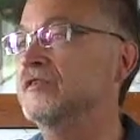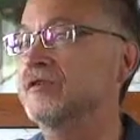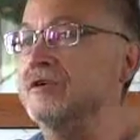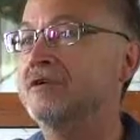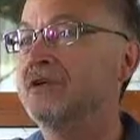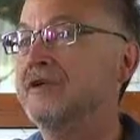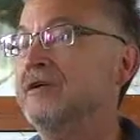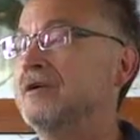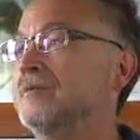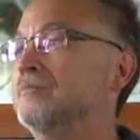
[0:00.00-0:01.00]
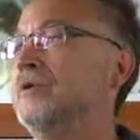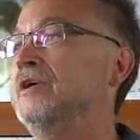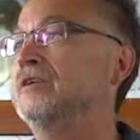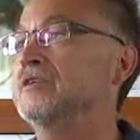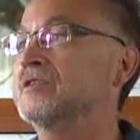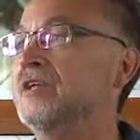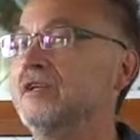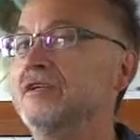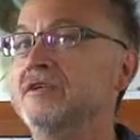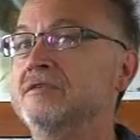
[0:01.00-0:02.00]
or big
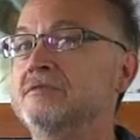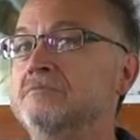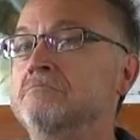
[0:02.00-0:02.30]
understandings,